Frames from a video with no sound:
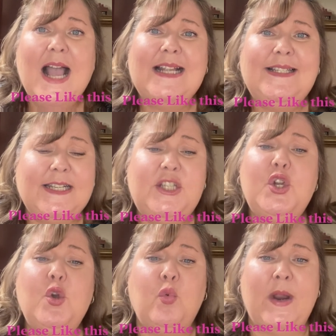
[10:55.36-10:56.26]
a
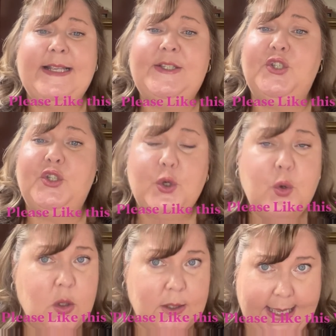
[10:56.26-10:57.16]
digital race
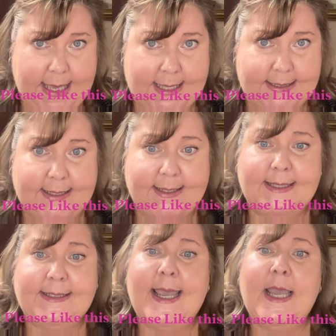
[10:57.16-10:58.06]
toolkit that they
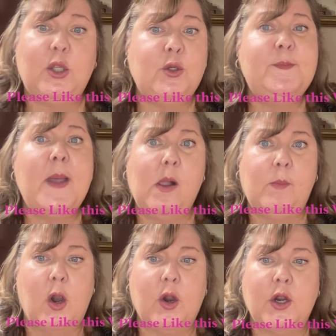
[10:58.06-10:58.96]
say includes mile
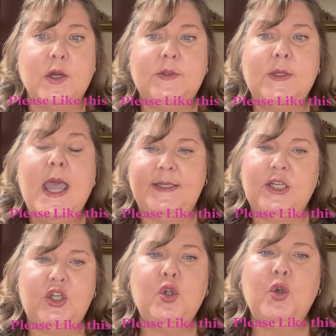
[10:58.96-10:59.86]
markers, a
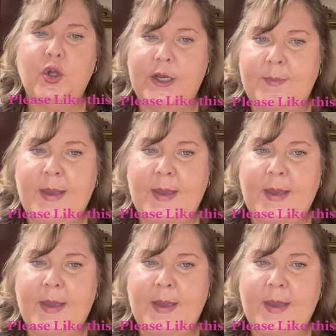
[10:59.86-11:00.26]
digital goodie